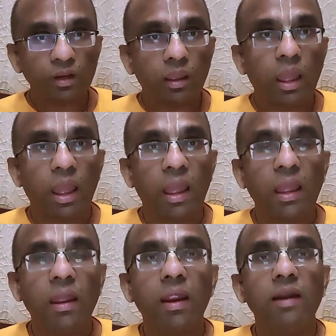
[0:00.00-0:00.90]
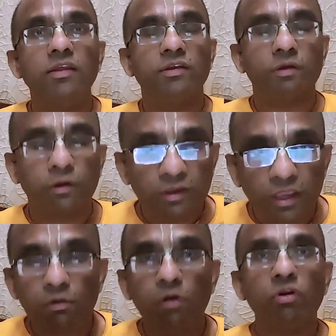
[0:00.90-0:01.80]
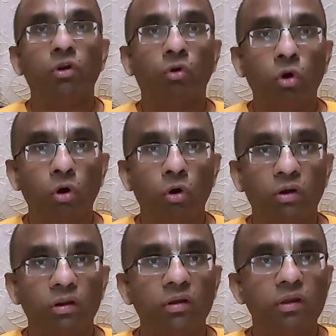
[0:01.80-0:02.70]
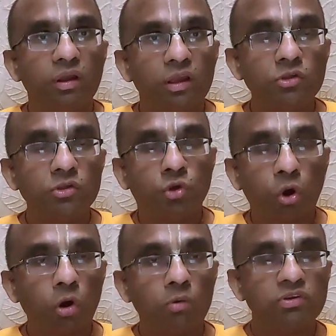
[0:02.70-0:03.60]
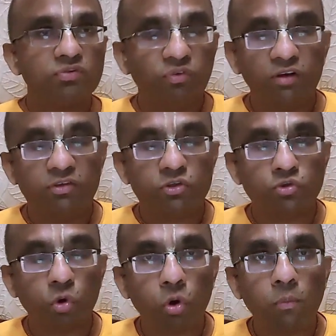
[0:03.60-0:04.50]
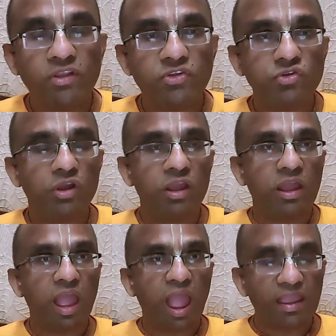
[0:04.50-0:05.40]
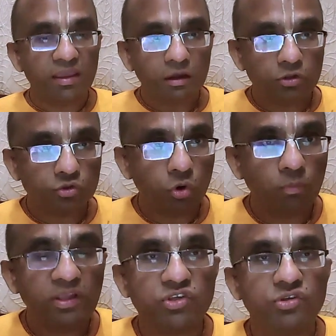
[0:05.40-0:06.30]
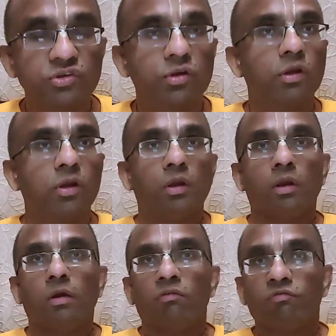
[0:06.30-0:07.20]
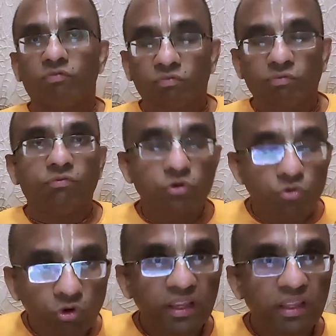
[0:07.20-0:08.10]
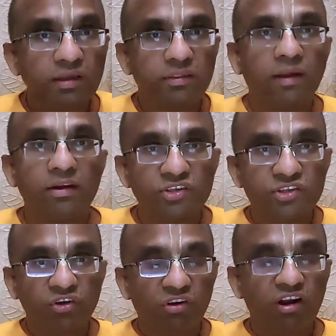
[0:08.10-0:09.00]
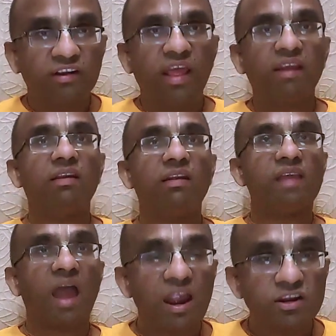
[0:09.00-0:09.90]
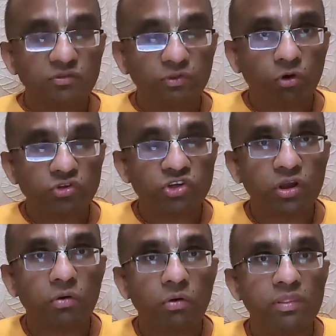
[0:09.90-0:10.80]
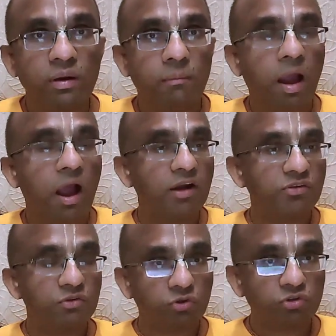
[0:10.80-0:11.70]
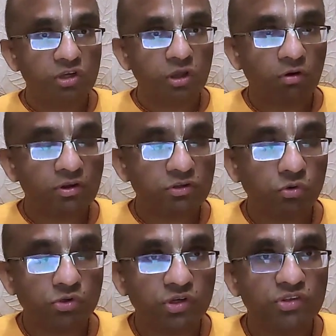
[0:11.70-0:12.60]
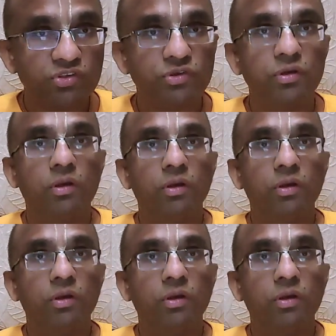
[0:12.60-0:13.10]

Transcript: And he gave out a roar. His roar was filled with so much anger, so much fury that it struck terror in the hands of the watching cow, in the hearts of the watching Kaurava soldiers.